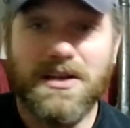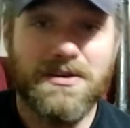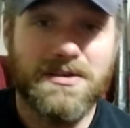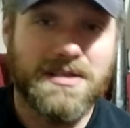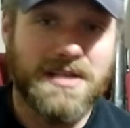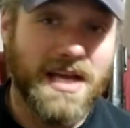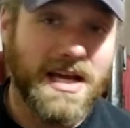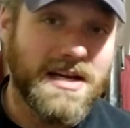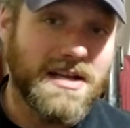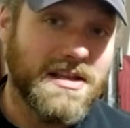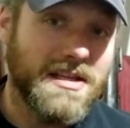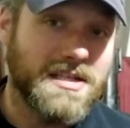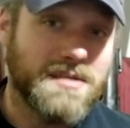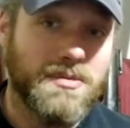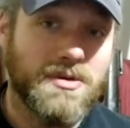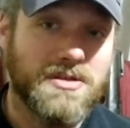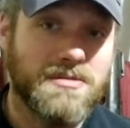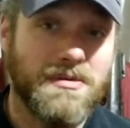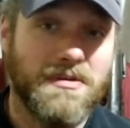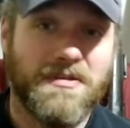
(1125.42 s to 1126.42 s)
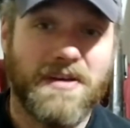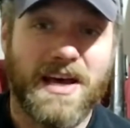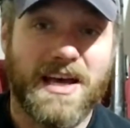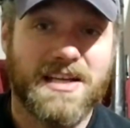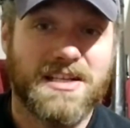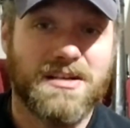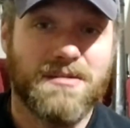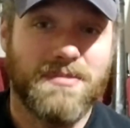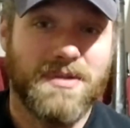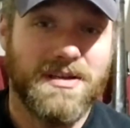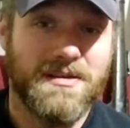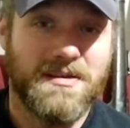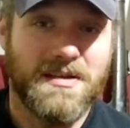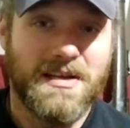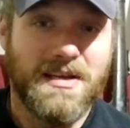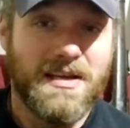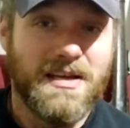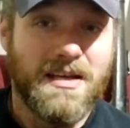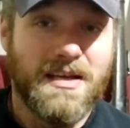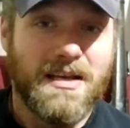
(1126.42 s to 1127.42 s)
Technically it's supposed to be faster, but
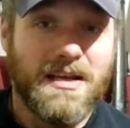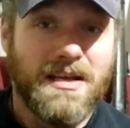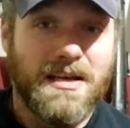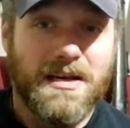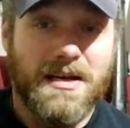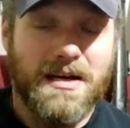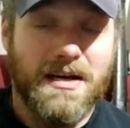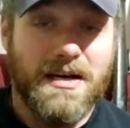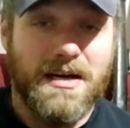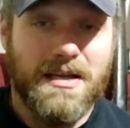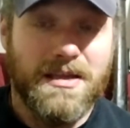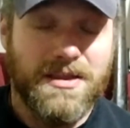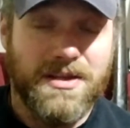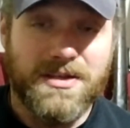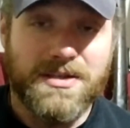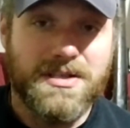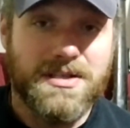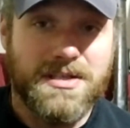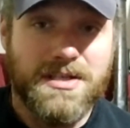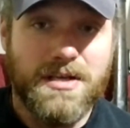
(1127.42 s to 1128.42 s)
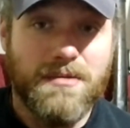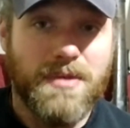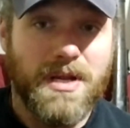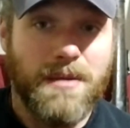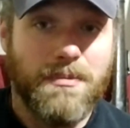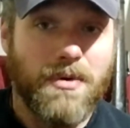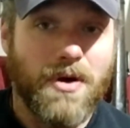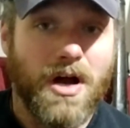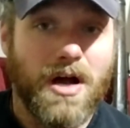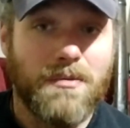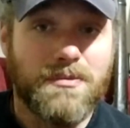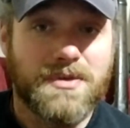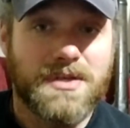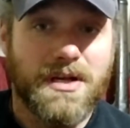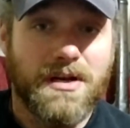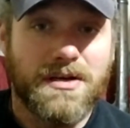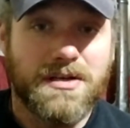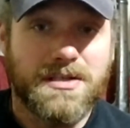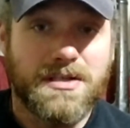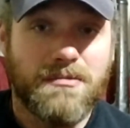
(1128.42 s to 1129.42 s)
there's just too many problems there.
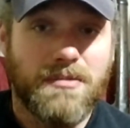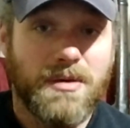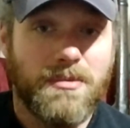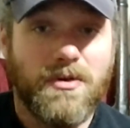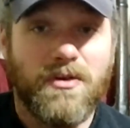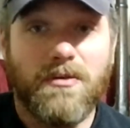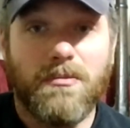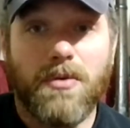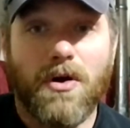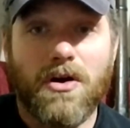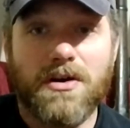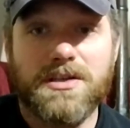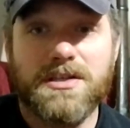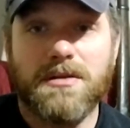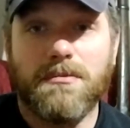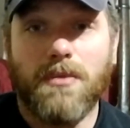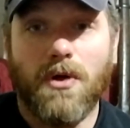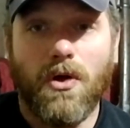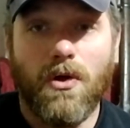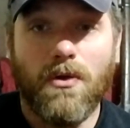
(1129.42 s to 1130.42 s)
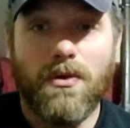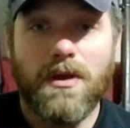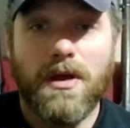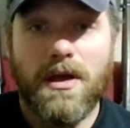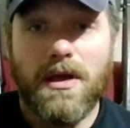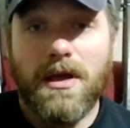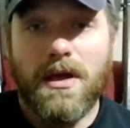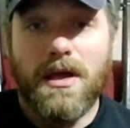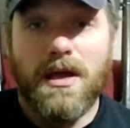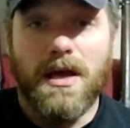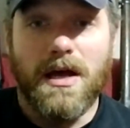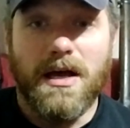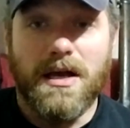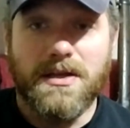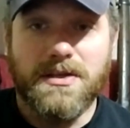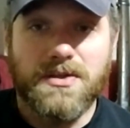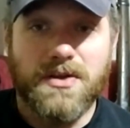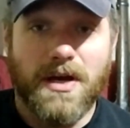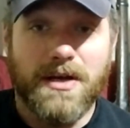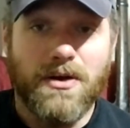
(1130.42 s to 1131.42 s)
There's too many moving parts in the bolt.
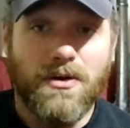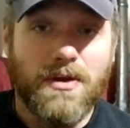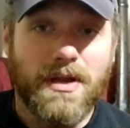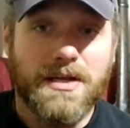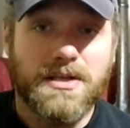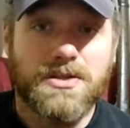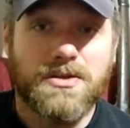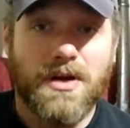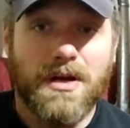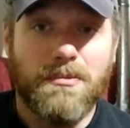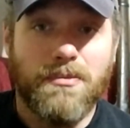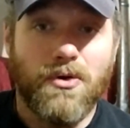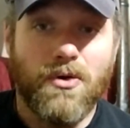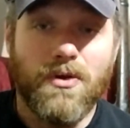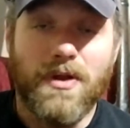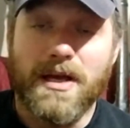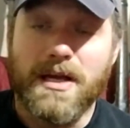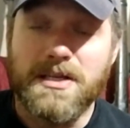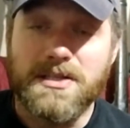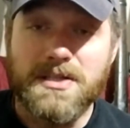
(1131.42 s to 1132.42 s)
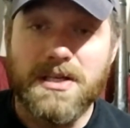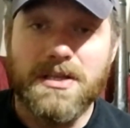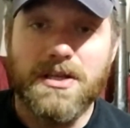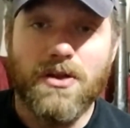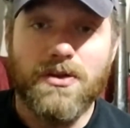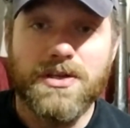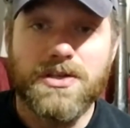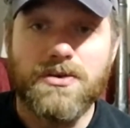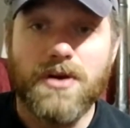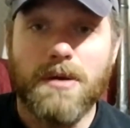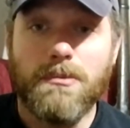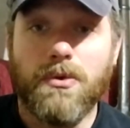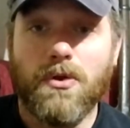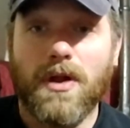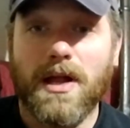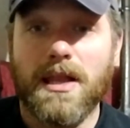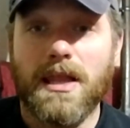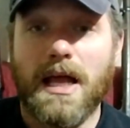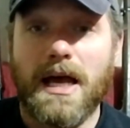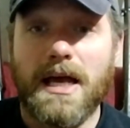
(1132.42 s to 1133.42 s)
So I don't like straight pull. Like I said, the only straight pull
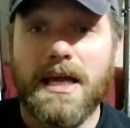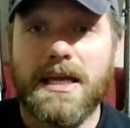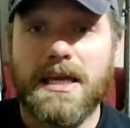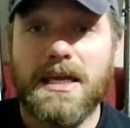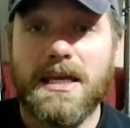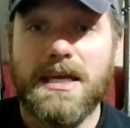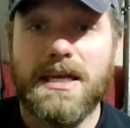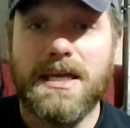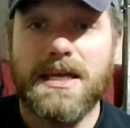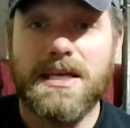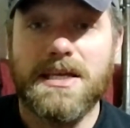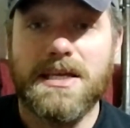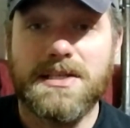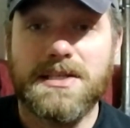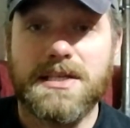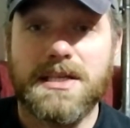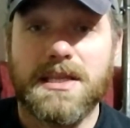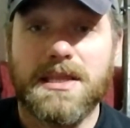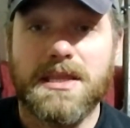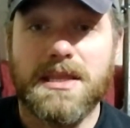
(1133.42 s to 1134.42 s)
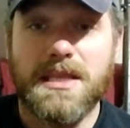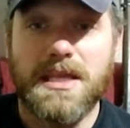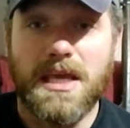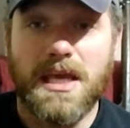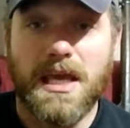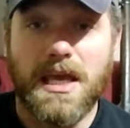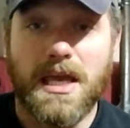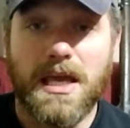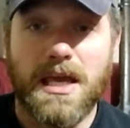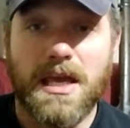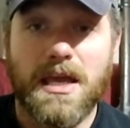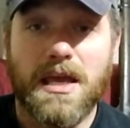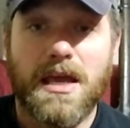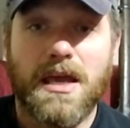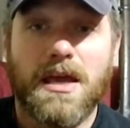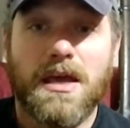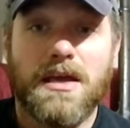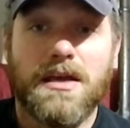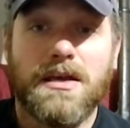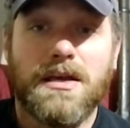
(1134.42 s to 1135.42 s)
I like is the
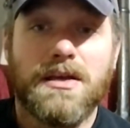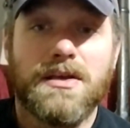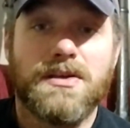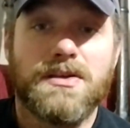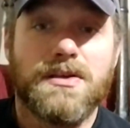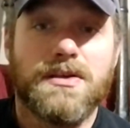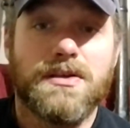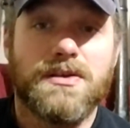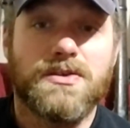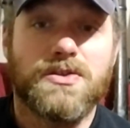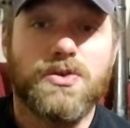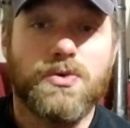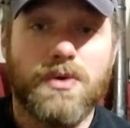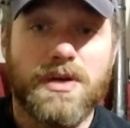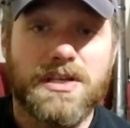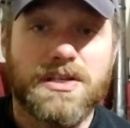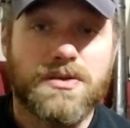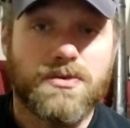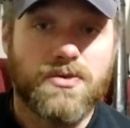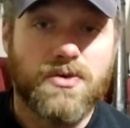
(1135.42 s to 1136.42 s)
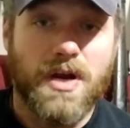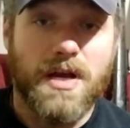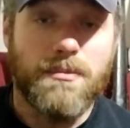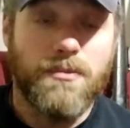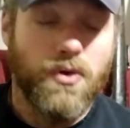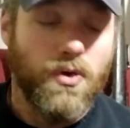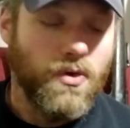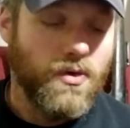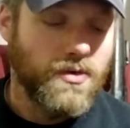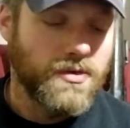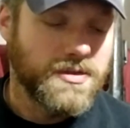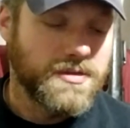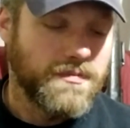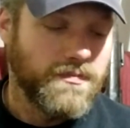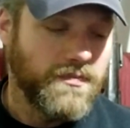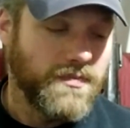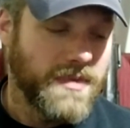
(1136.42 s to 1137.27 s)
Swiss straight pulls.